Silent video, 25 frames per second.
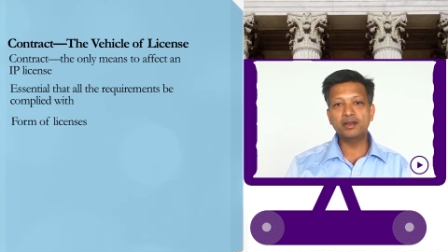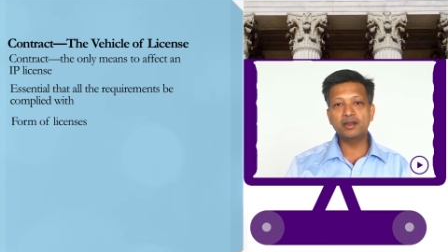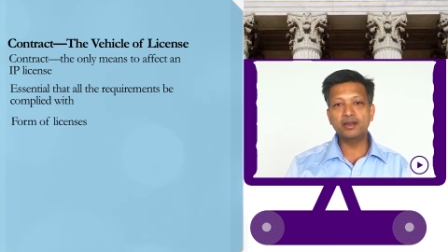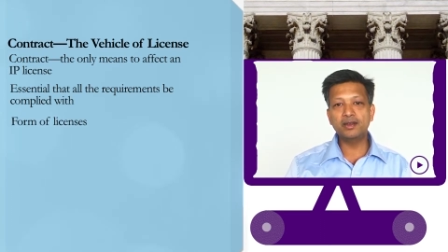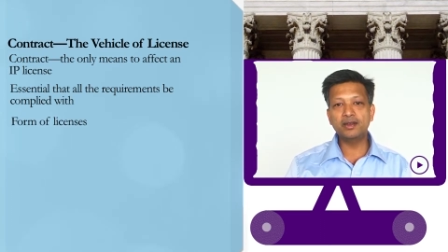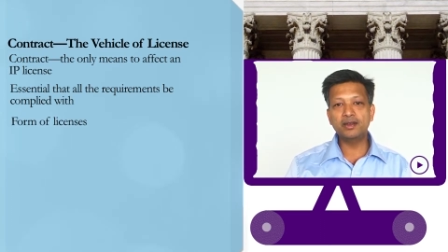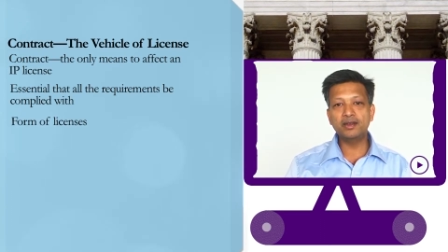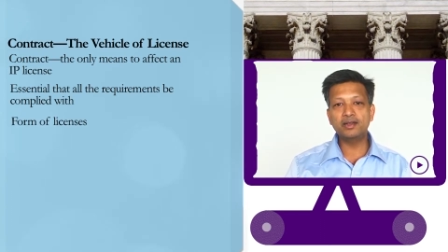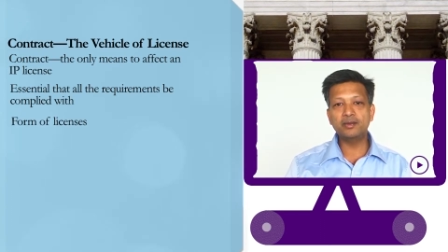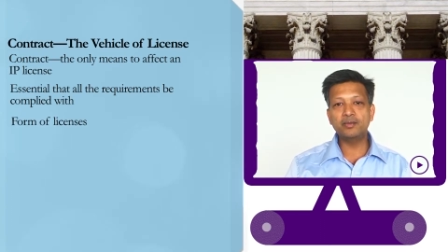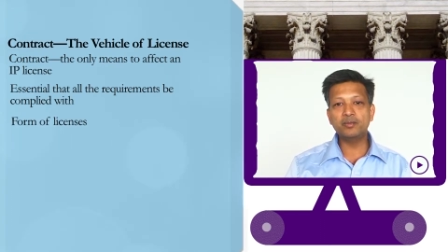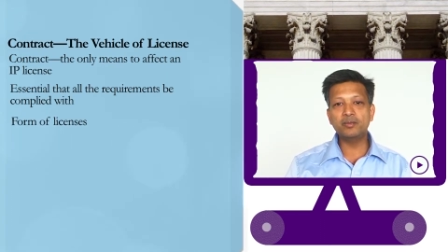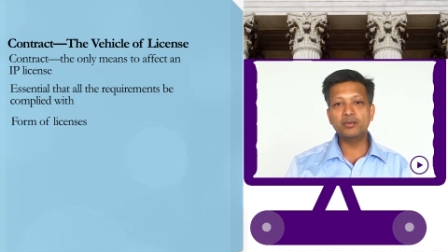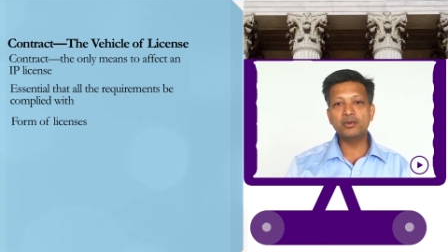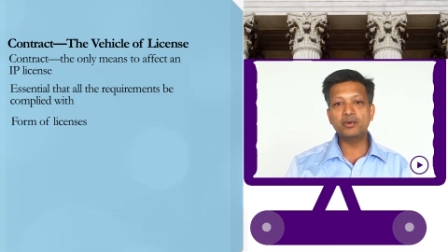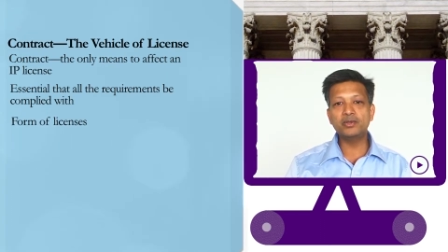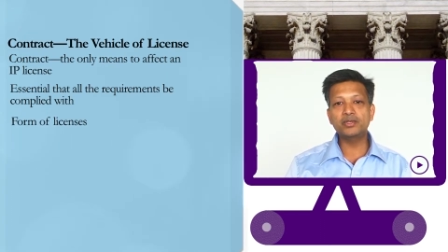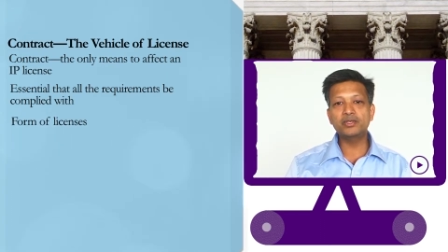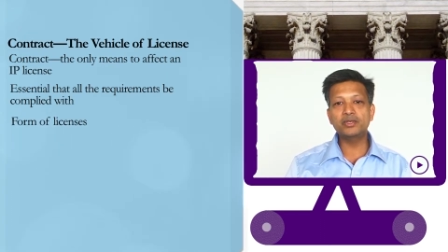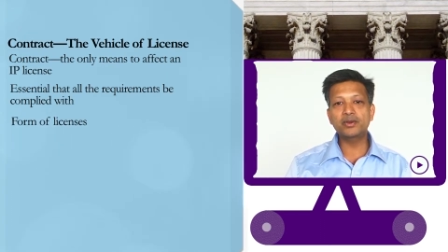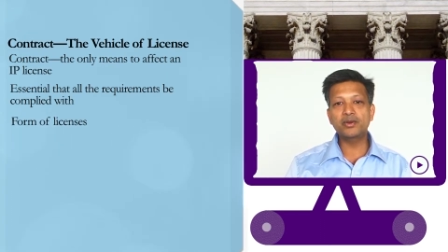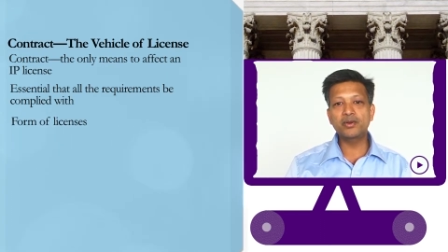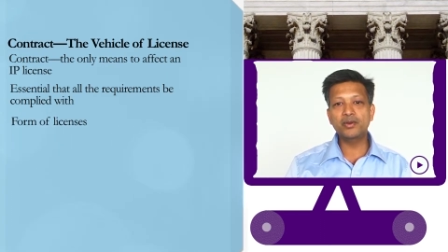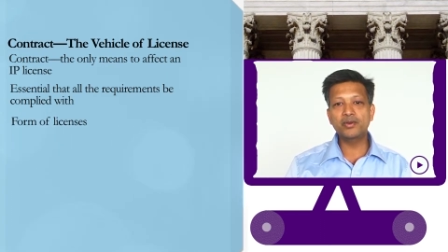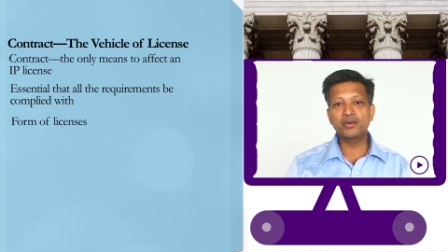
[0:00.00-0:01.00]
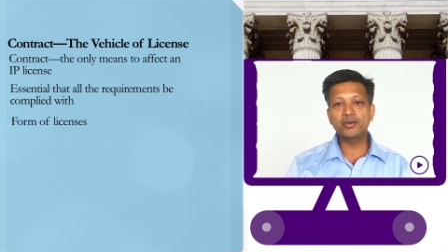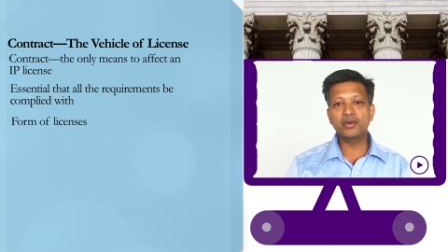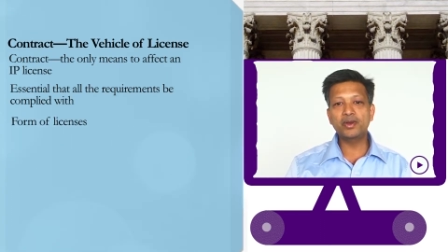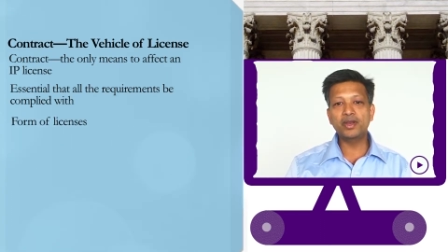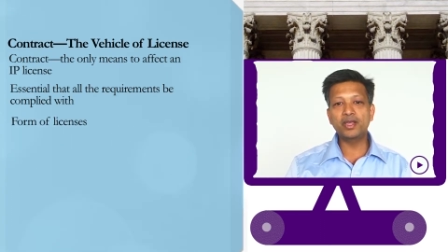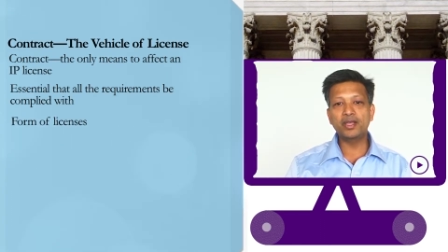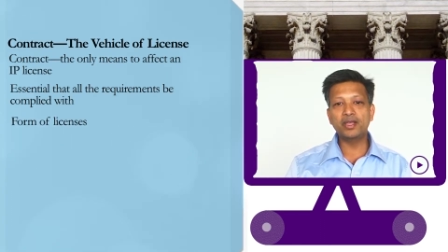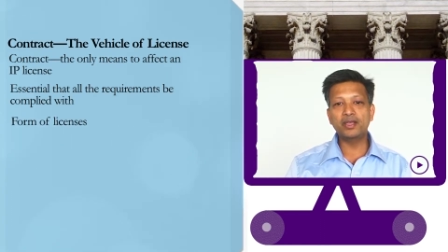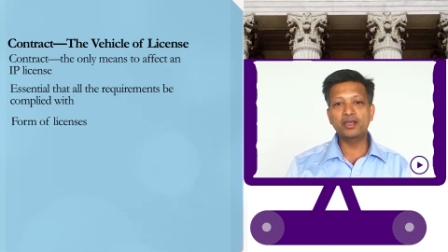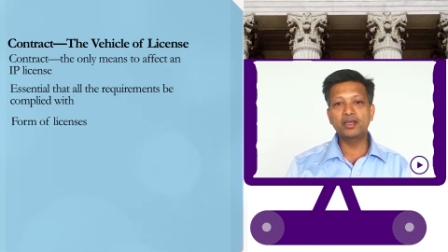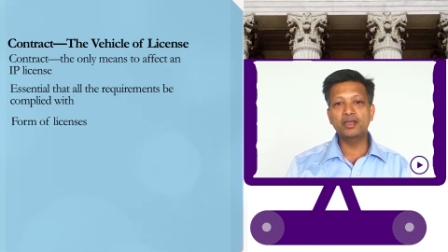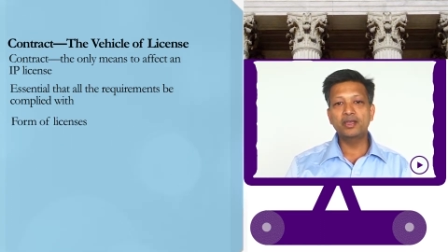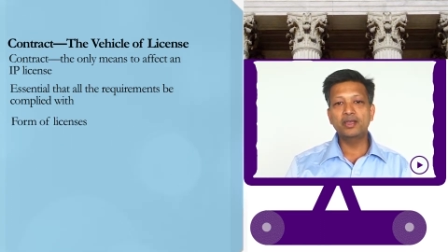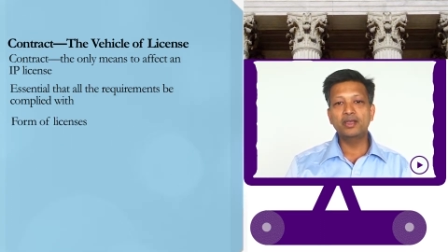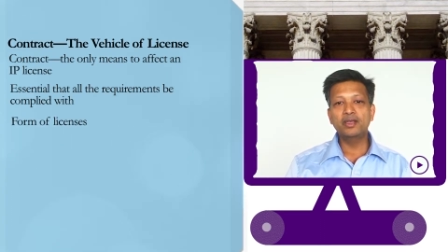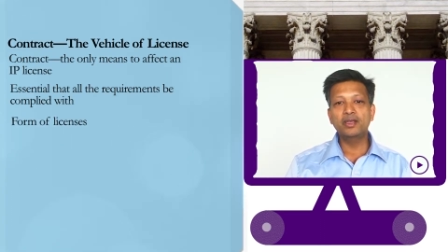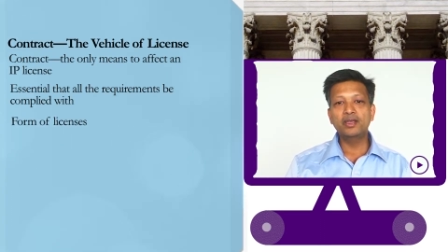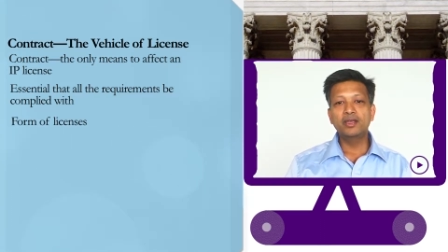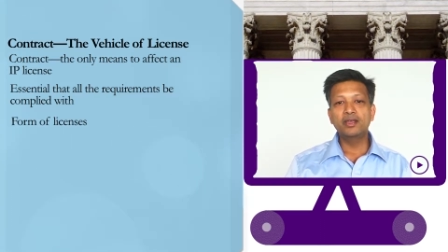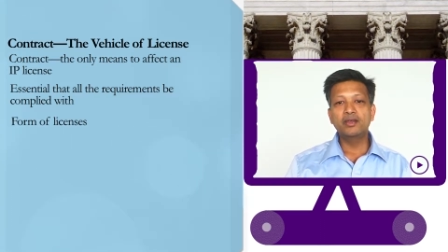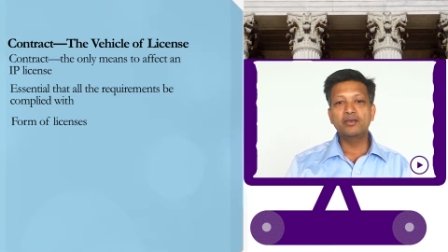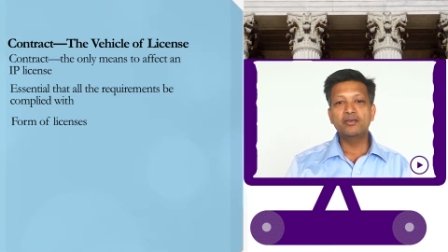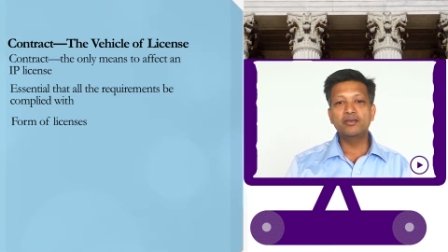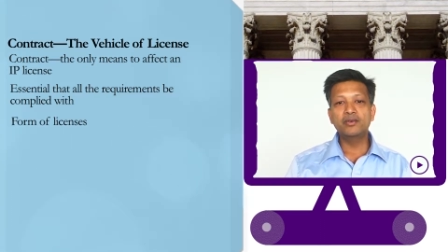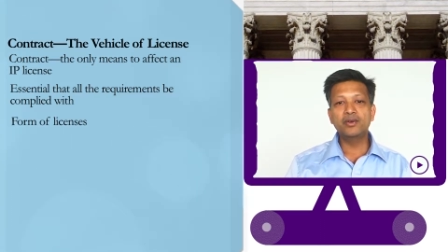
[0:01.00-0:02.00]
little more scrutiny.
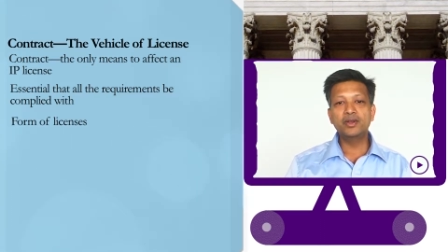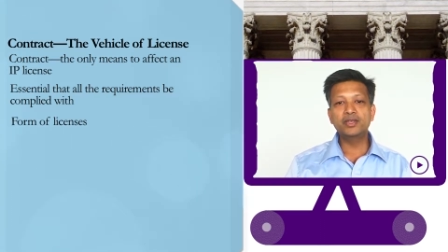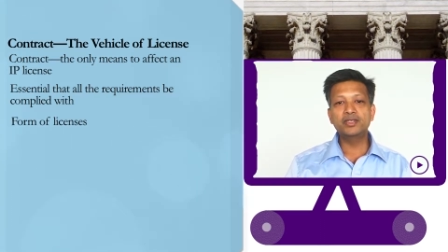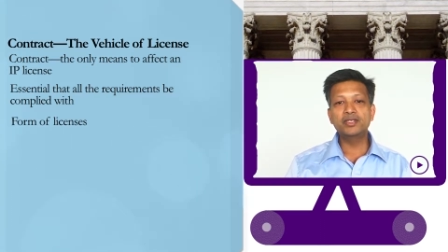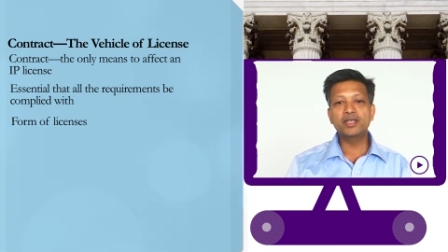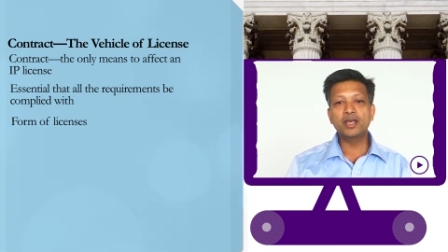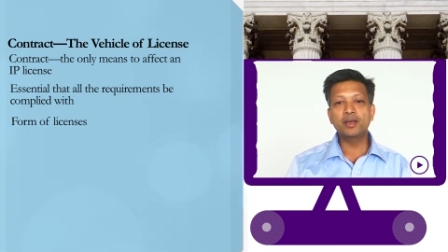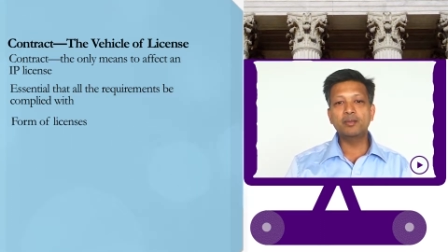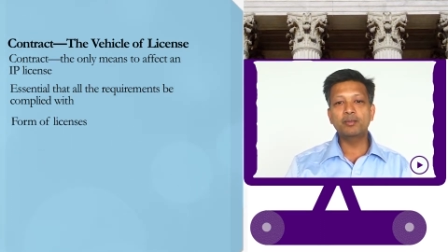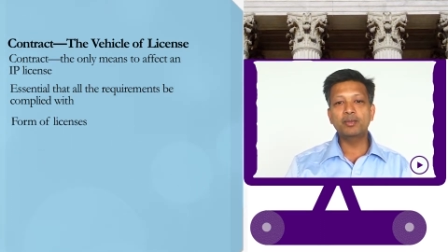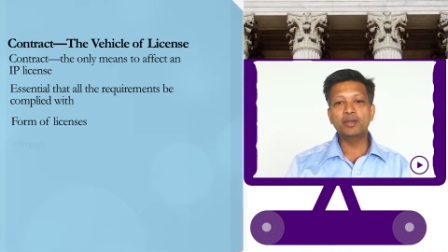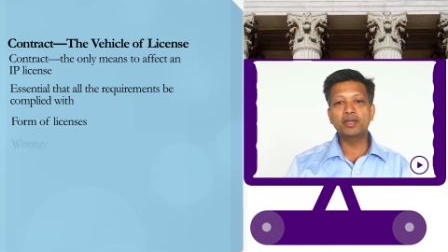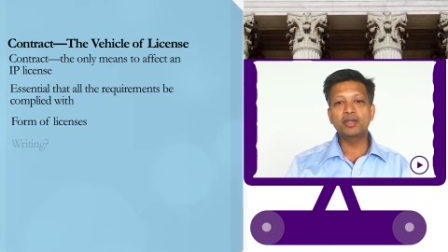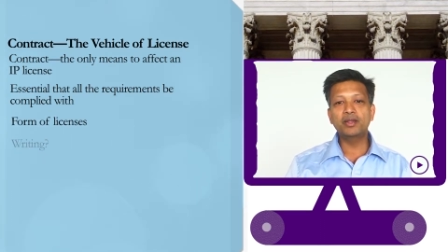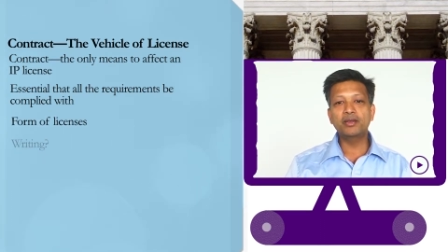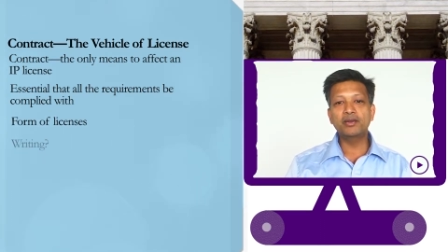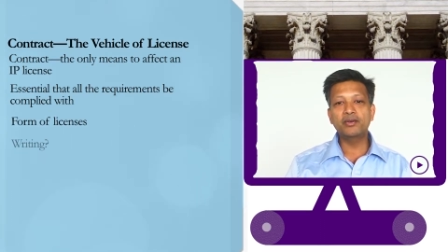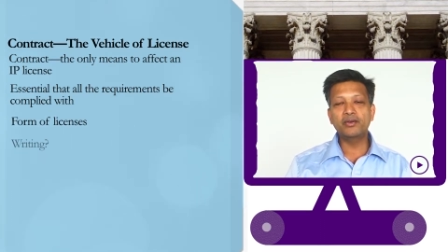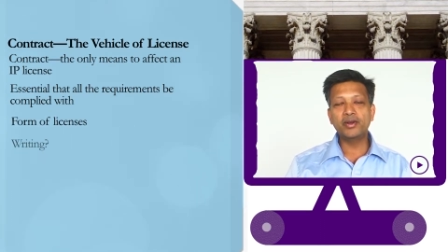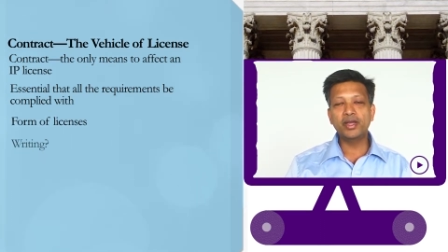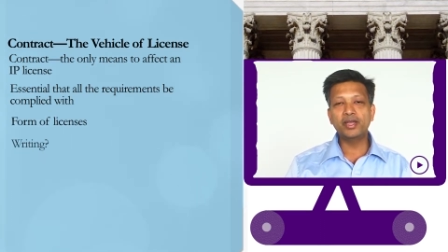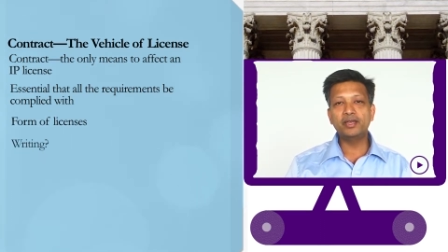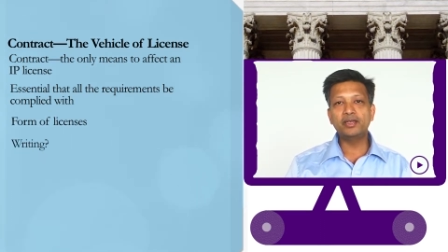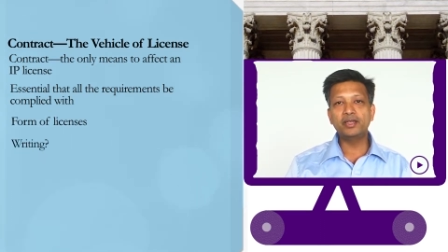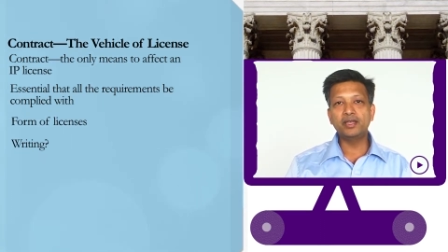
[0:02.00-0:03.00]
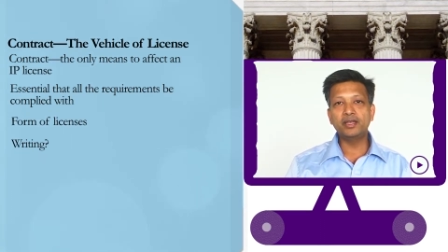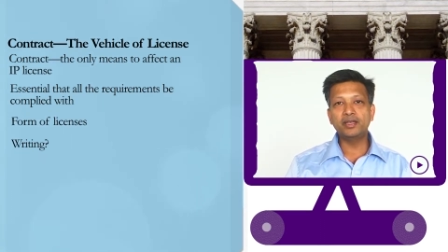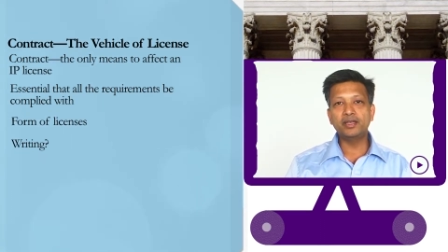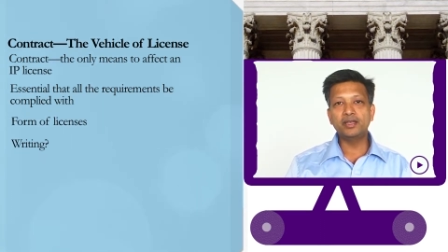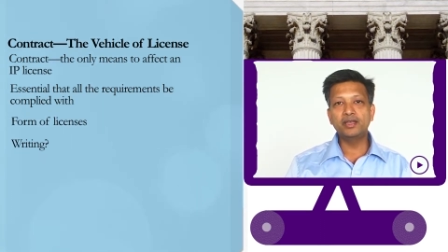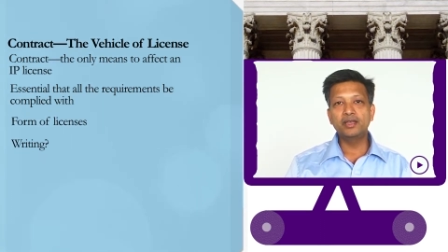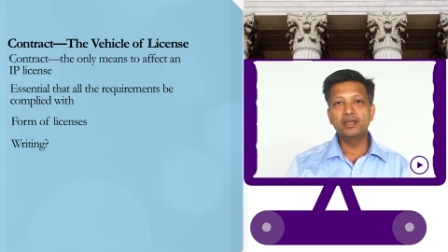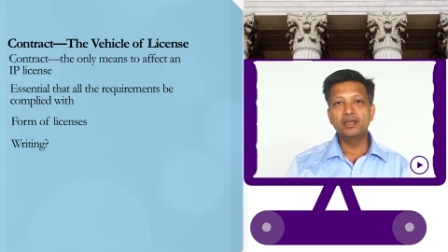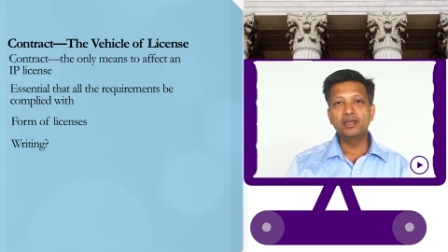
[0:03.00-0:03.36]
For example, writing.